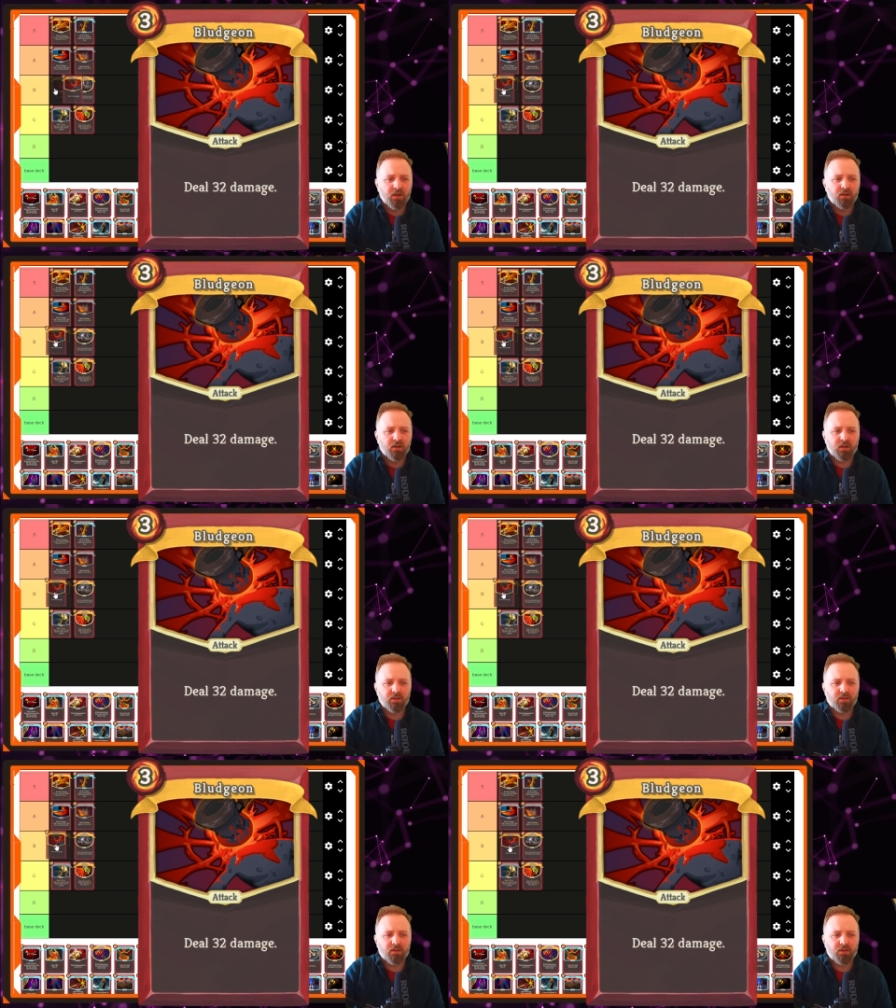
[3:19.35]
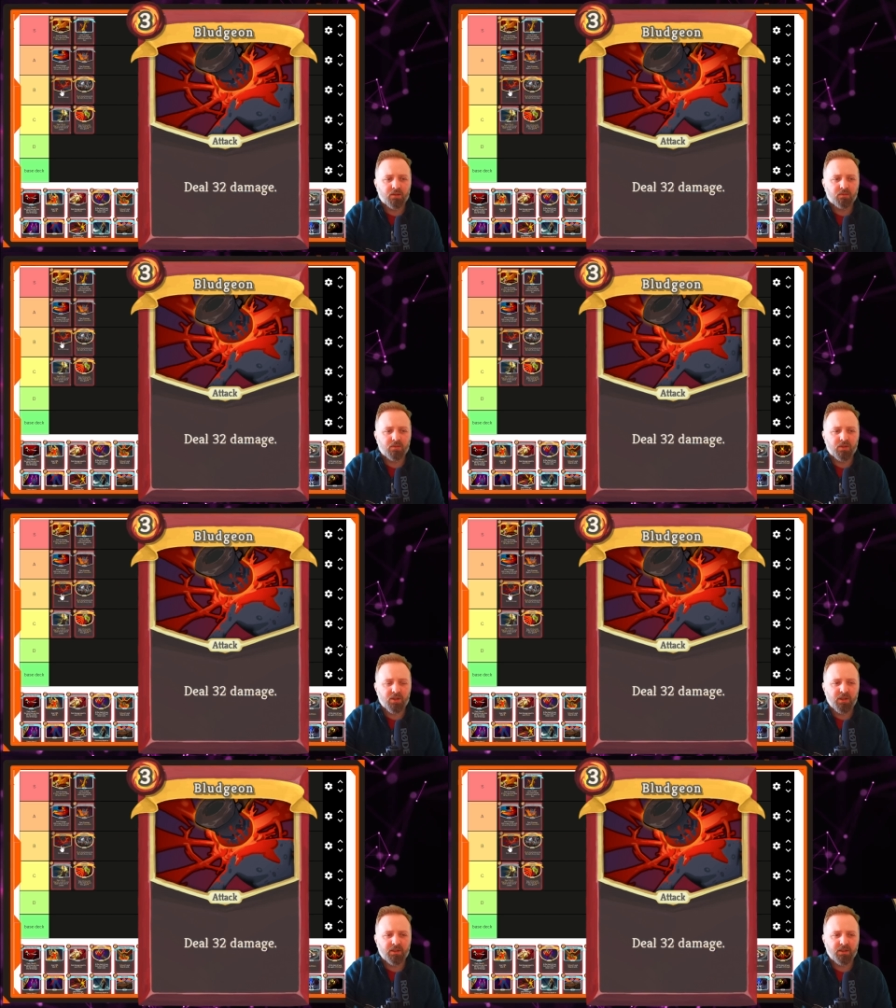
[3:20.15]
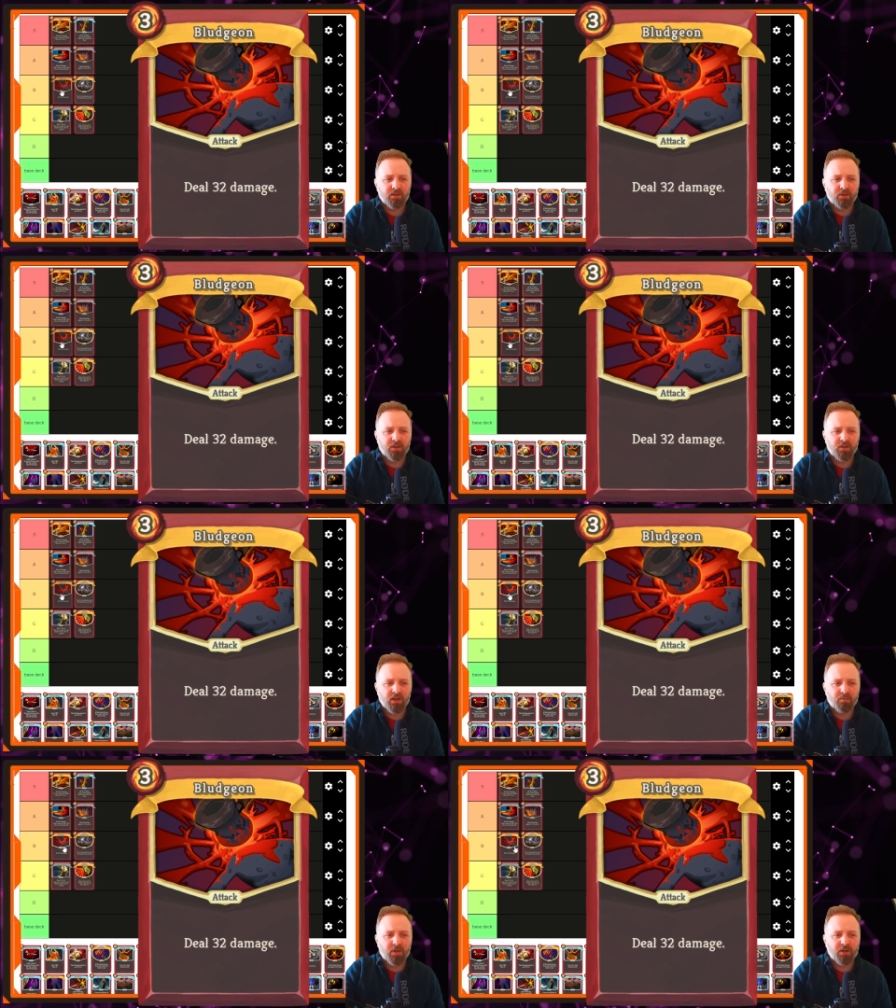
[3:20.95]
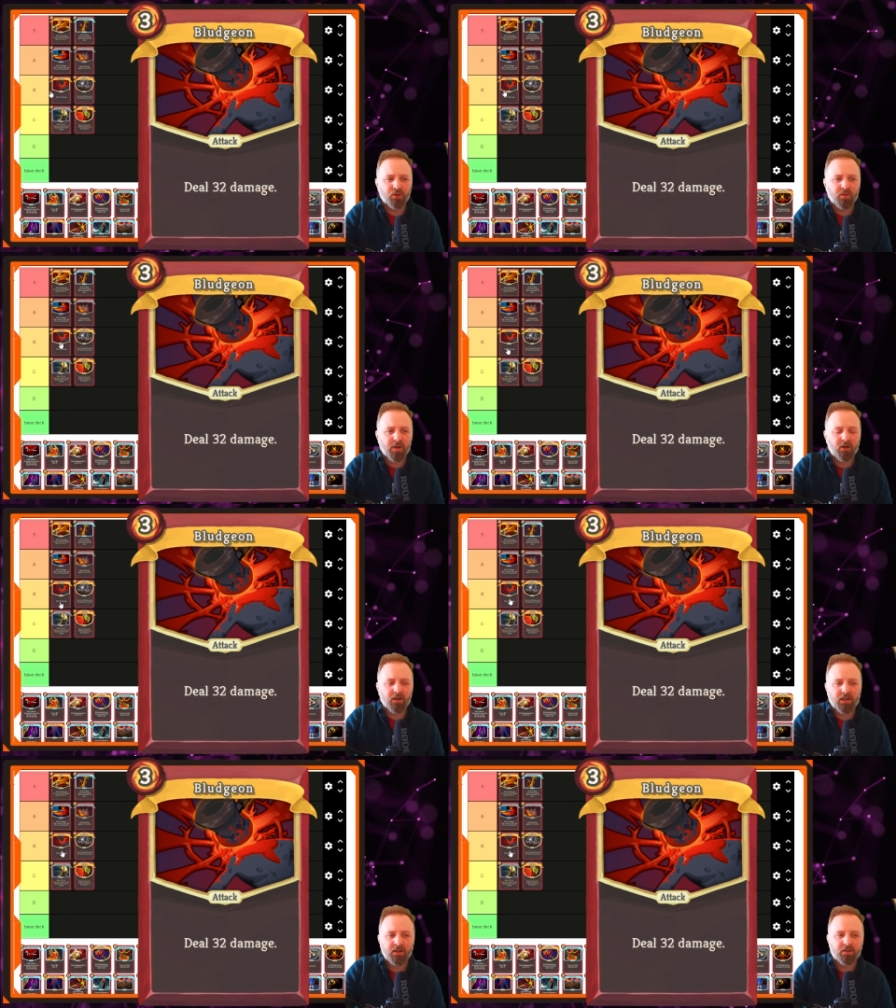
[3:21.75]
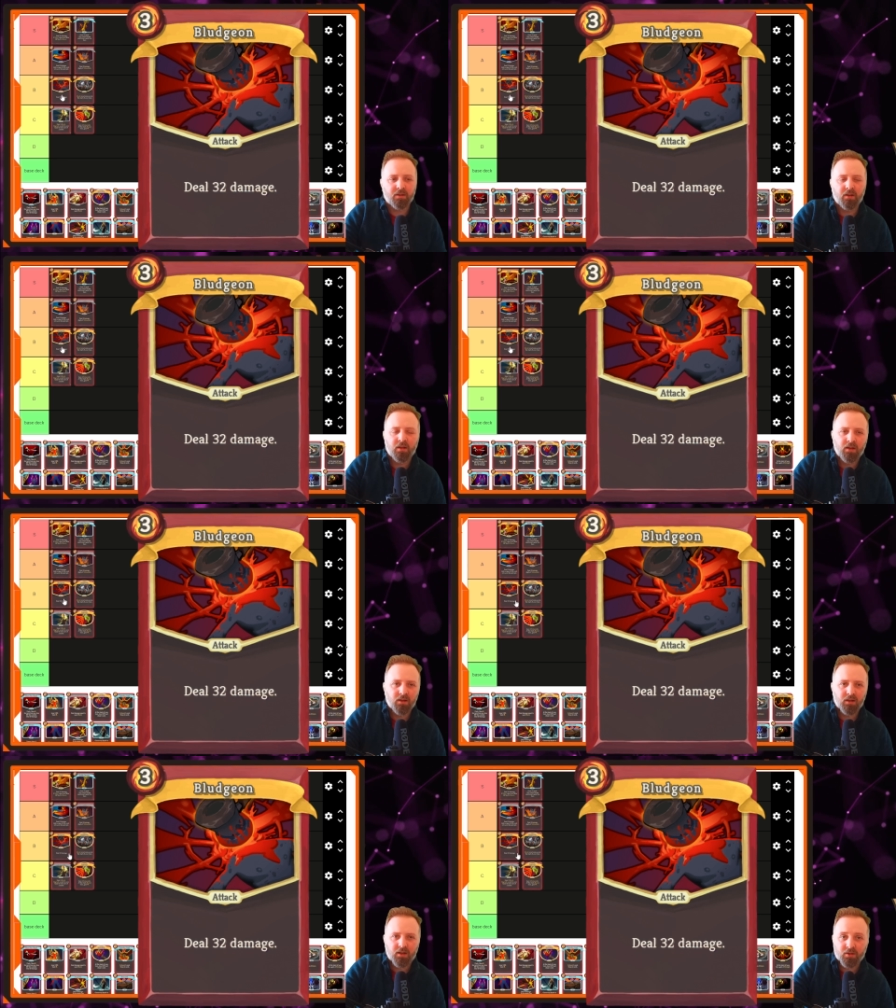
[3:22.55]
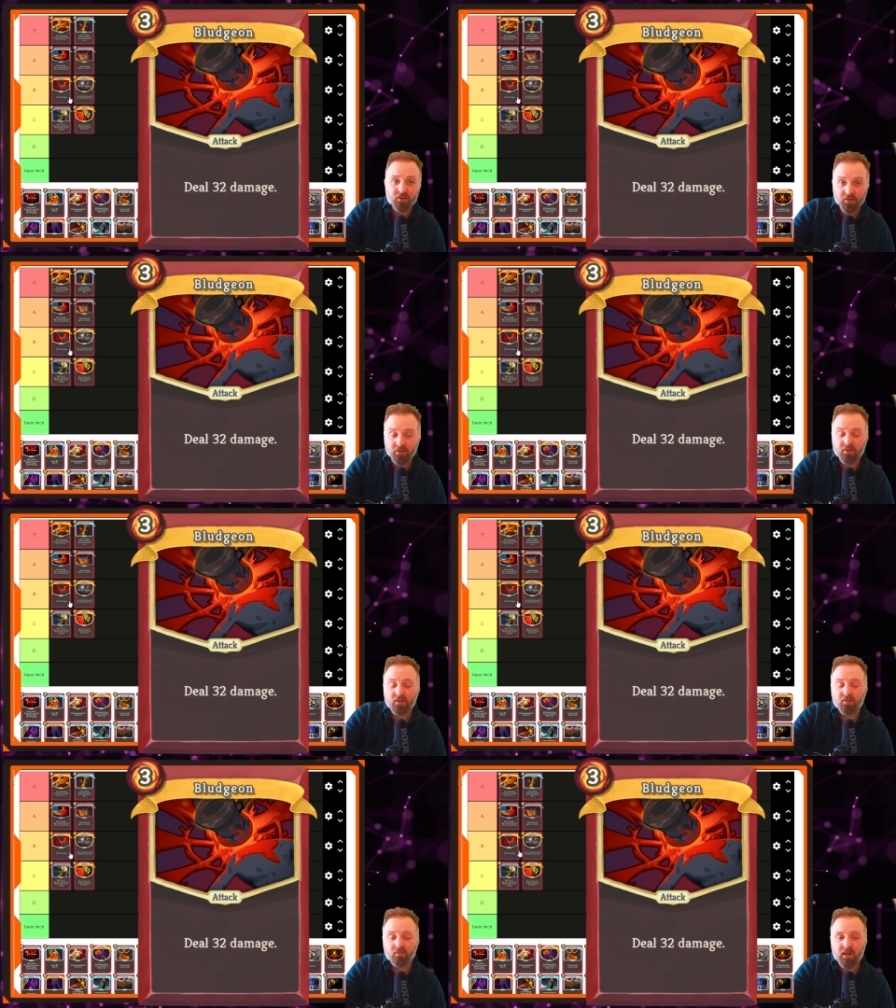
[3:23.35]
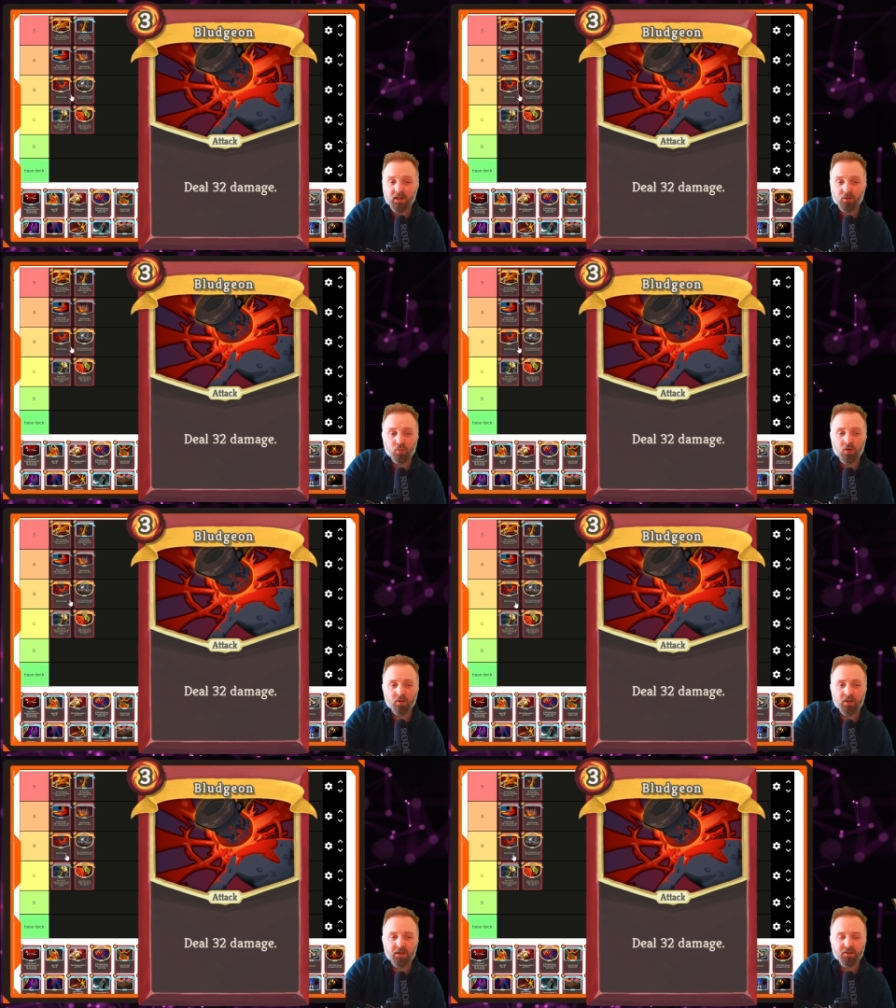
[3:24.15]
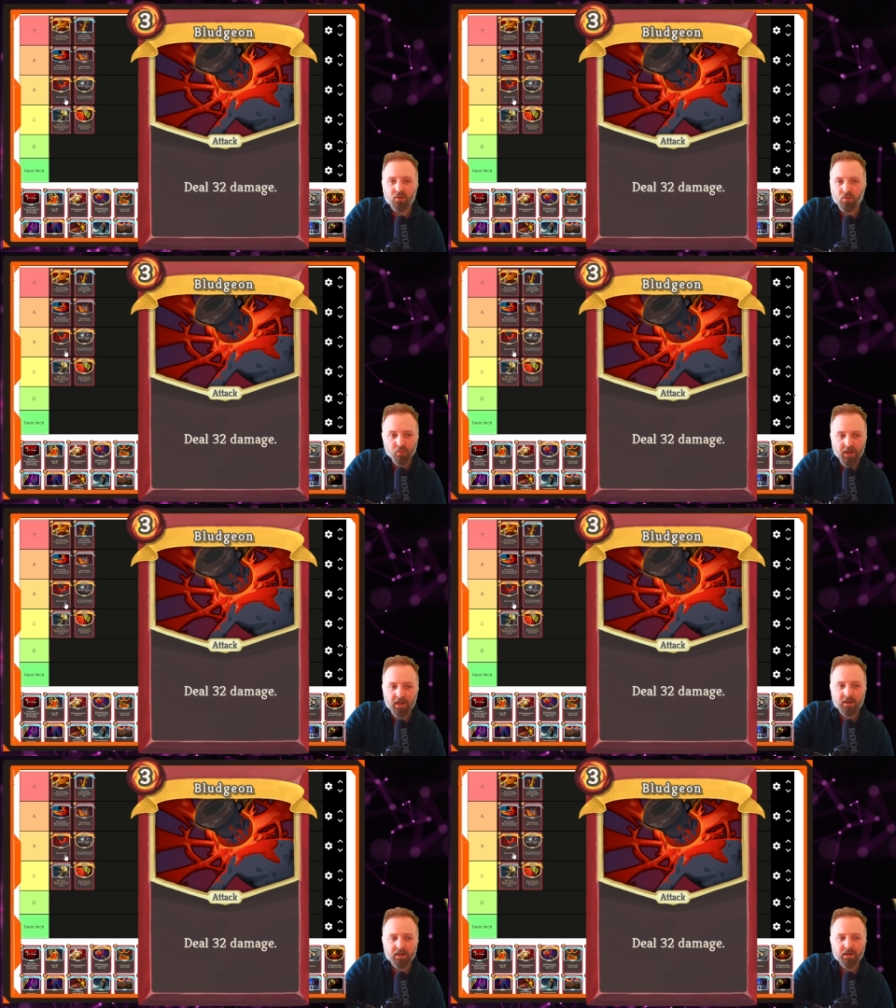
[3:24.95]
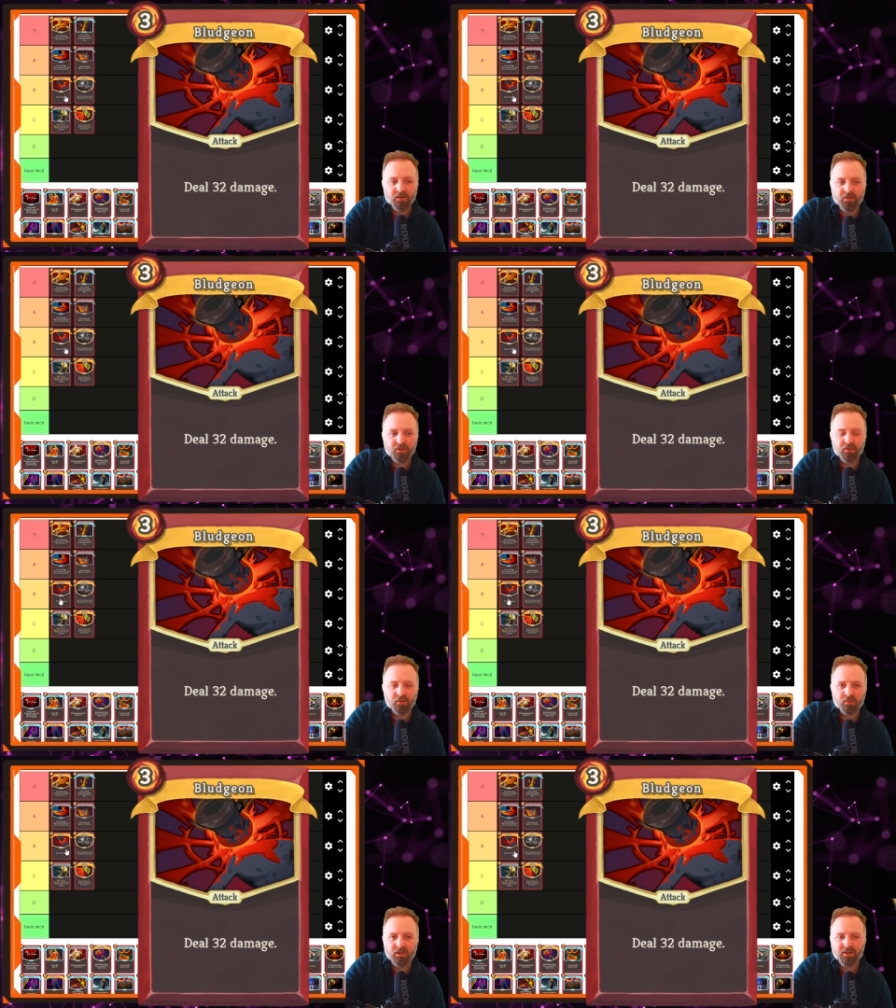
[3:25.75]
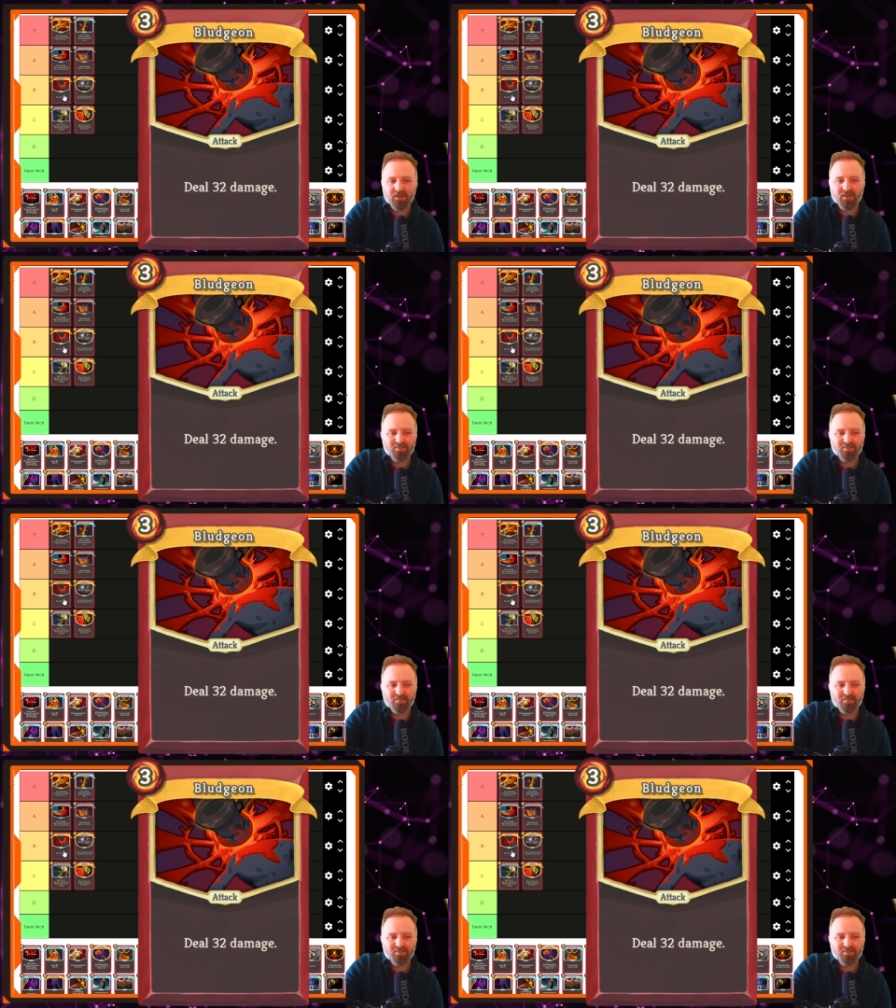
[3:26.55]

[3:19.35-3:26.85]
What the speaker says: I'd say it's B tier, but I'd pick it over Barricade. It's good Act 1, it's okay Act 2, it's